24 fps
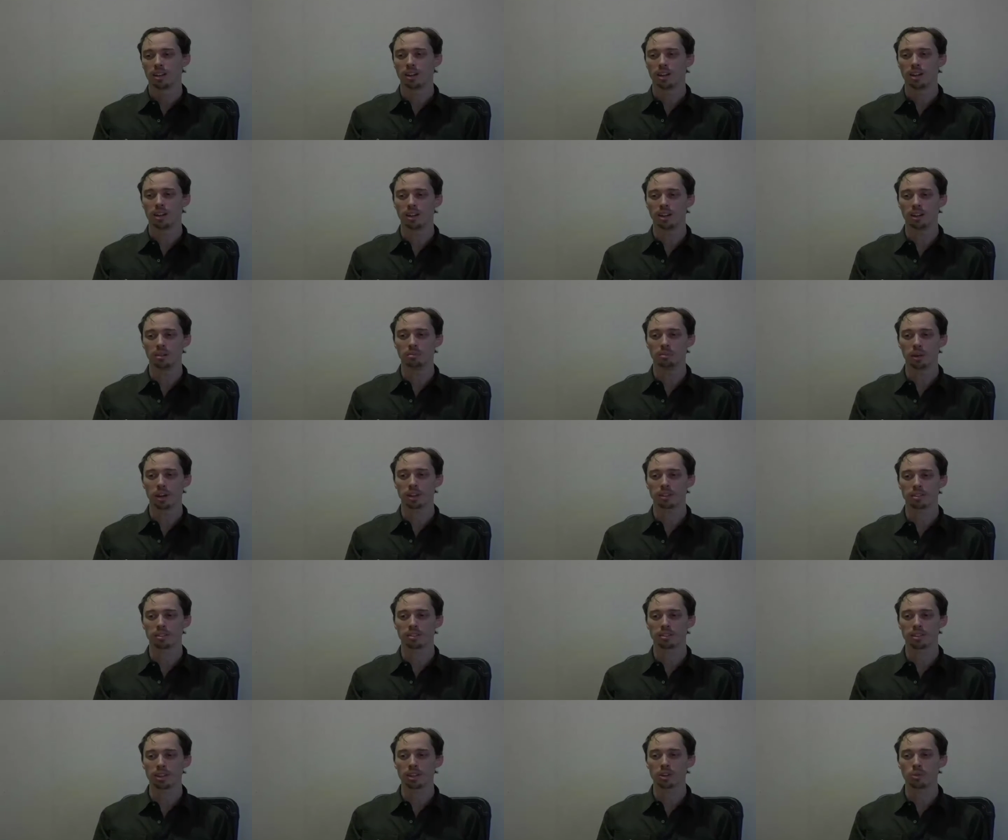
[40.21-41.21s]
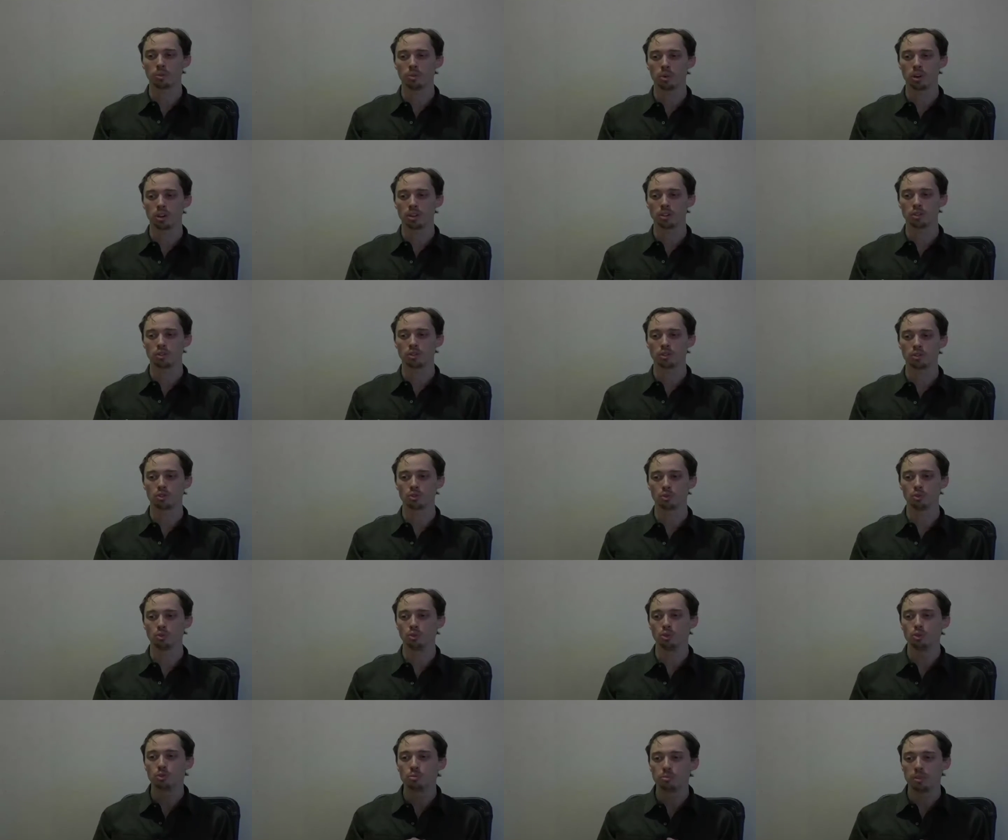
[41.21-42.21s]
I think what
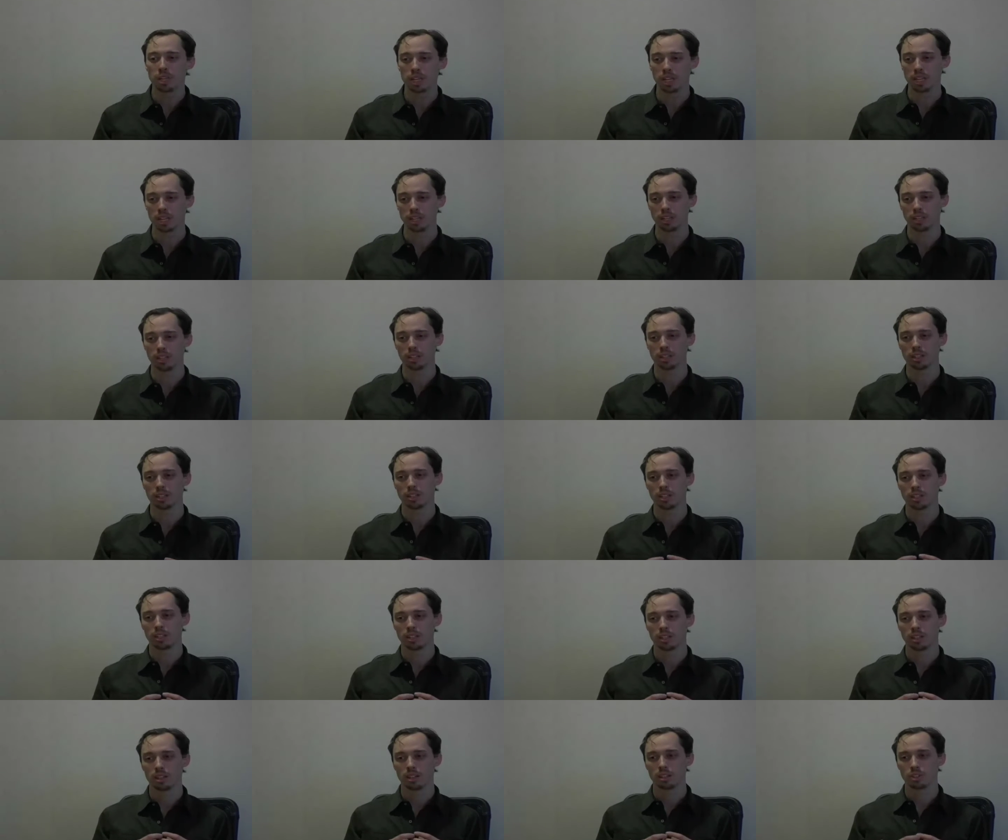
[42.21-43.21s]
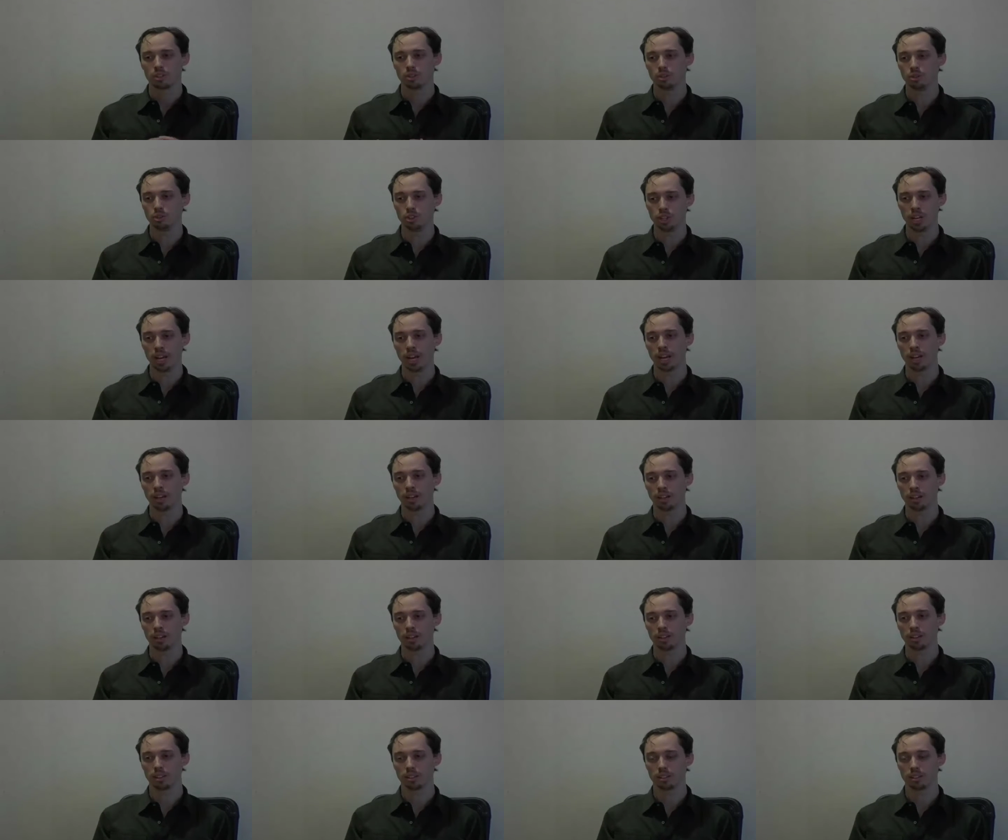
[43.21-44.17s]
drew me to Jan